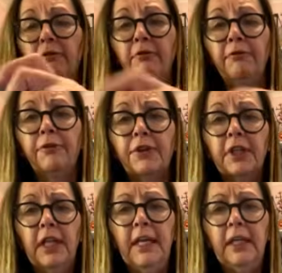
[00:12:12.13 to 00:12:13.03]
For
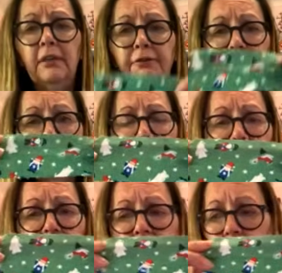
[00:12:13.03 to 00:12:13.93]
the
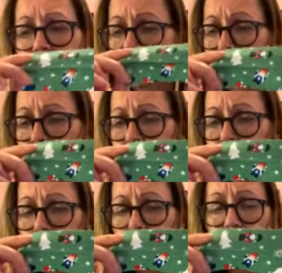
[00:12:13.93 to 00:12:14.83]
channel, for
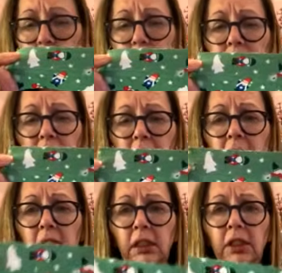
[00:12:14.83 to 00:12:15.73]
the drawstring,
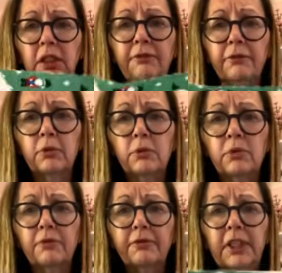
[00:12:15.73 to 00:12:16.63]
you fold
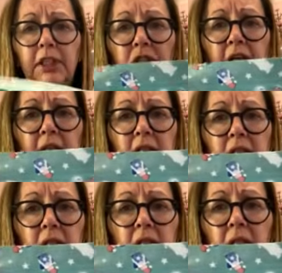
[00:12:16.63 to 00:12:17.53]
over each
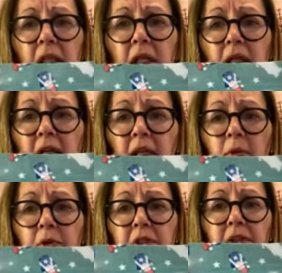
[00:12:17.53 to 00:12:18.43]
end a
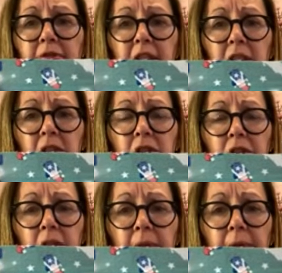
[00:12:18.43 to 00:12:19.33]
1/4
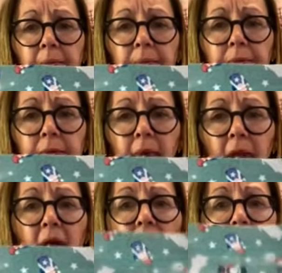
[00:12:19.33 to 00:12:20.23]
inch,
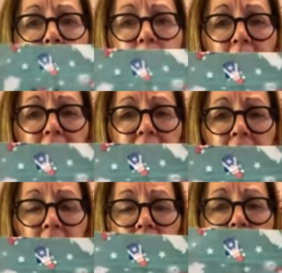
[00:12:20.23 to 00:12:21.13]
press
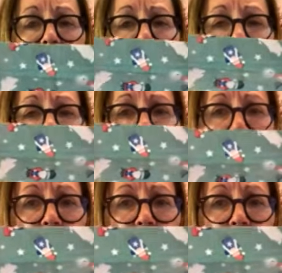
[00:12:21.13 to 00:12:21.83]
it, and then